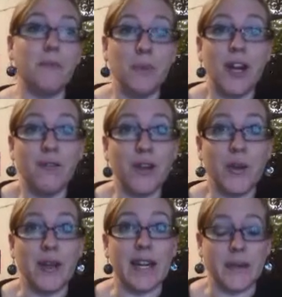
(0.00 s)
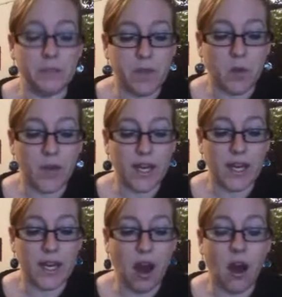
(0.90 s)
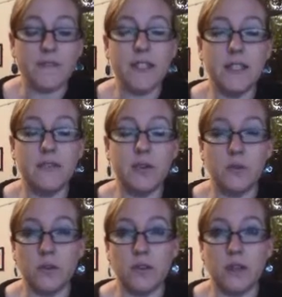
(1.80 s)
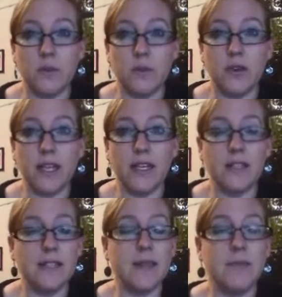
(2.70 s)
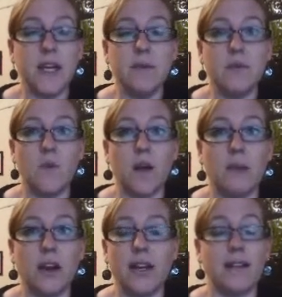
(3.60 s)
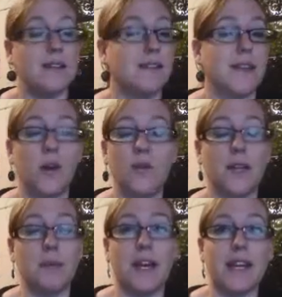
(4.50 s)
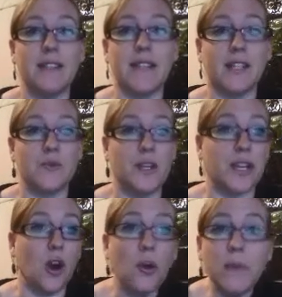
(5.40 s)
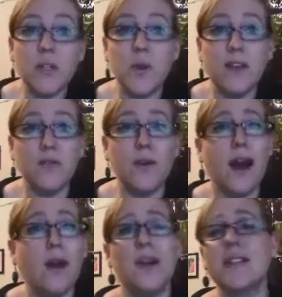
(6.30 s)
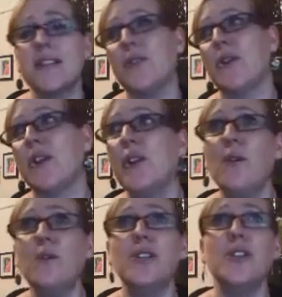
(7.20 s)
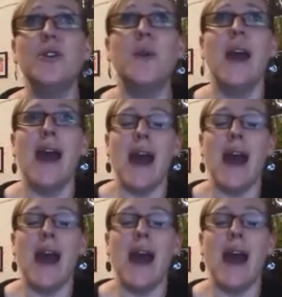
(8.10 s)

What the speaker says: pretty frequently. We often live in rural communities and sometimes Walmart is the only place that's really open 24 hours that you can go to